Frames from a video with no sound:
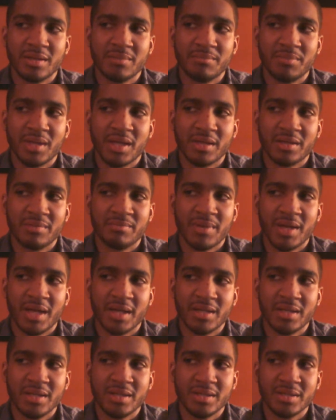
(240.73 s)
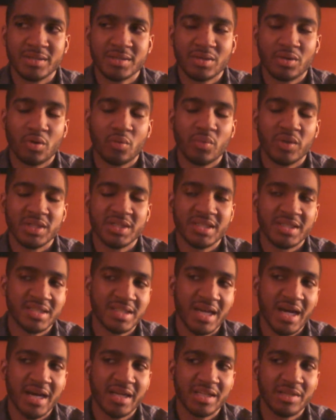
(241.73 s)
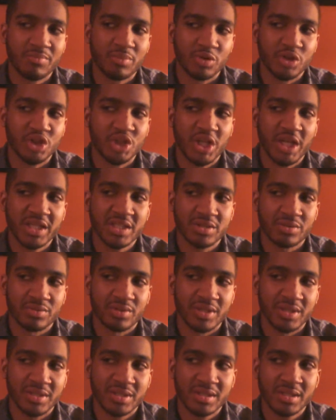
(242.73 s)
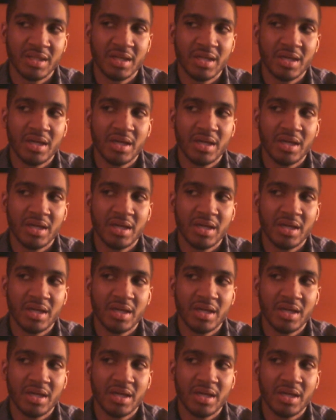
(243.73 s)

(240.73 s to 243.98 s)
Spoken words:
and being a man is, or what society projects on us